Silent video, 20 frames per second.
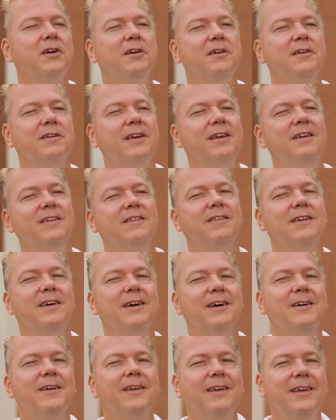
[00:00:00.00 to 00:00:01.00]
Kirk. He's,
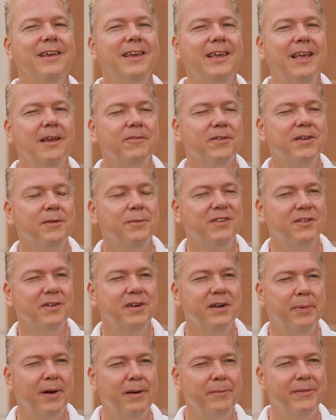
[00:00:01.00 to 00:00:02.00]
uh, he came from the
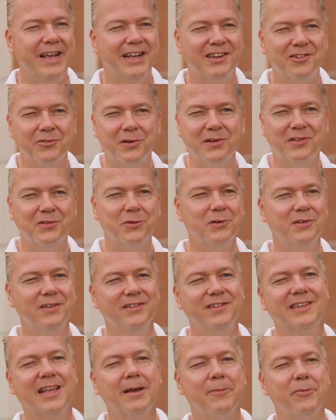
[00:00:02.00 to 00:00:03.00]
Missouri Department of Natural
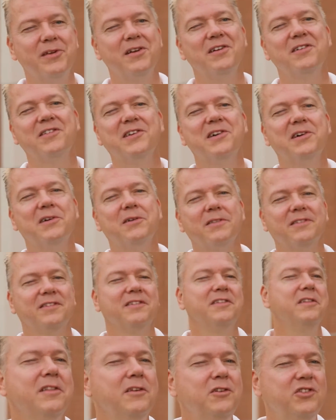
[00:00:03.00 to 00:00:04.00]
Resources a couple of years ago.
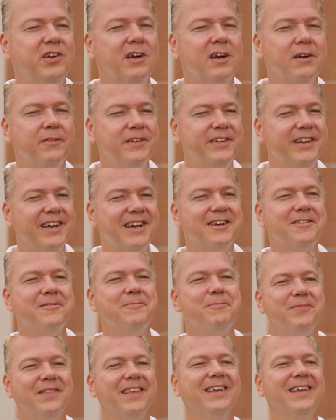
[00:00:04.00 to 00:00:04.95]
There's a new sheriff in town.